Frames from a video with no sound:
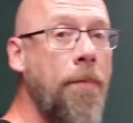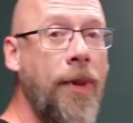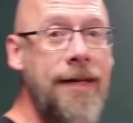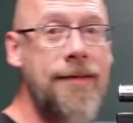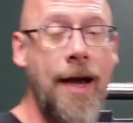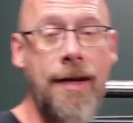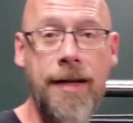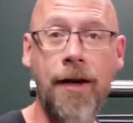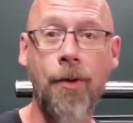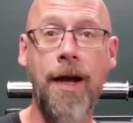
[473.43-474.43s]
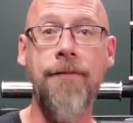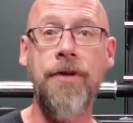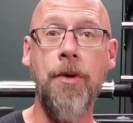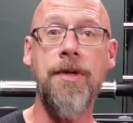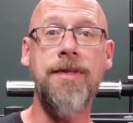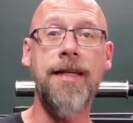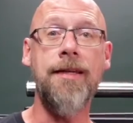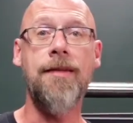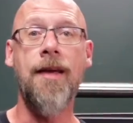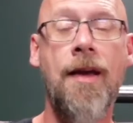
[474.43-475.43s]
plates on here, what I've noticed
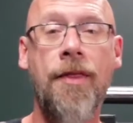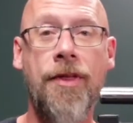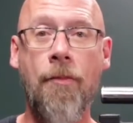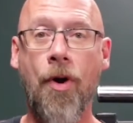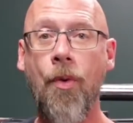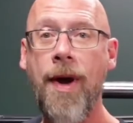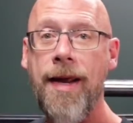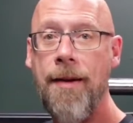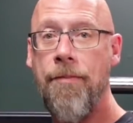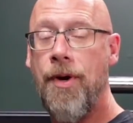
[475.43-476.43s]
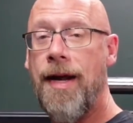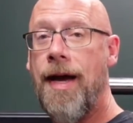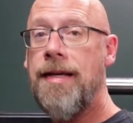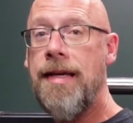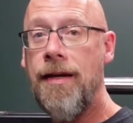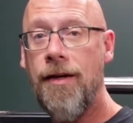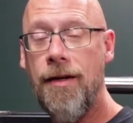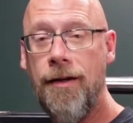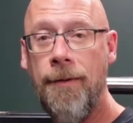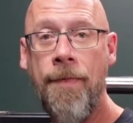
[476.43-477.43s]
is the more weight I put on
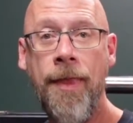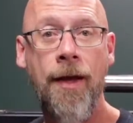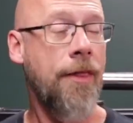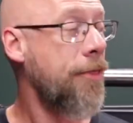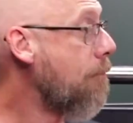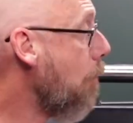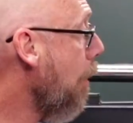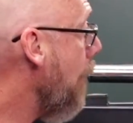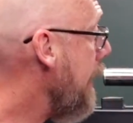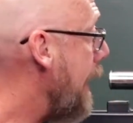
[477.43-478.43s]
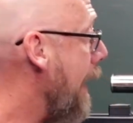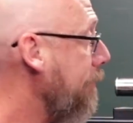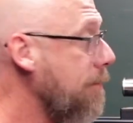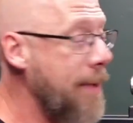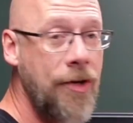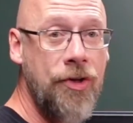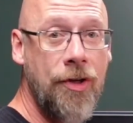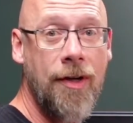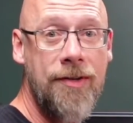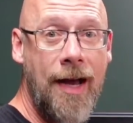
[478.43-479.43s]
here, the more weight I have to make
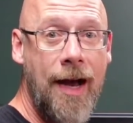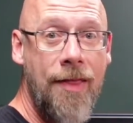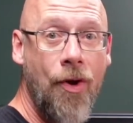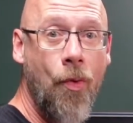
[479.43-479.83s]
sure is on the